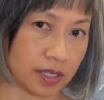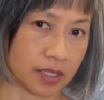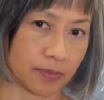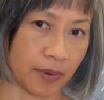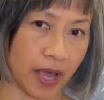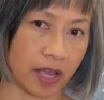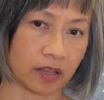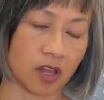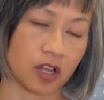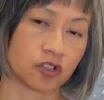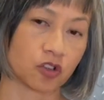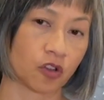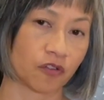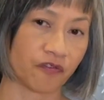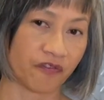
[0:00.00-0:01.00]
is a
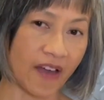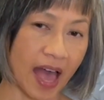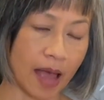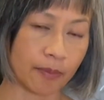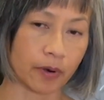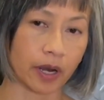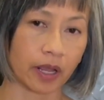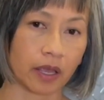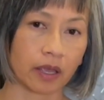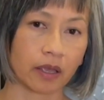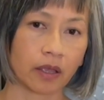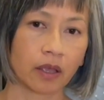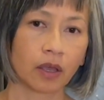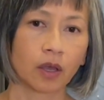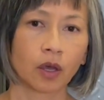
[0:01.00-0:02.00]
biological fabric,
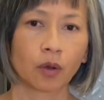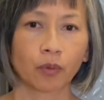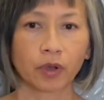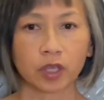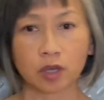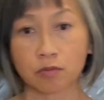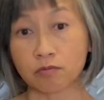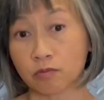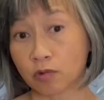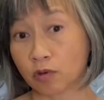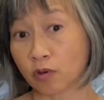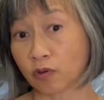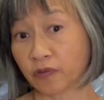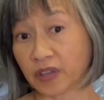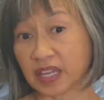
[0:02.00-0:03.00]
when you
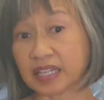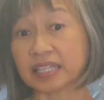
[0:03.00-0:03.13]
move in a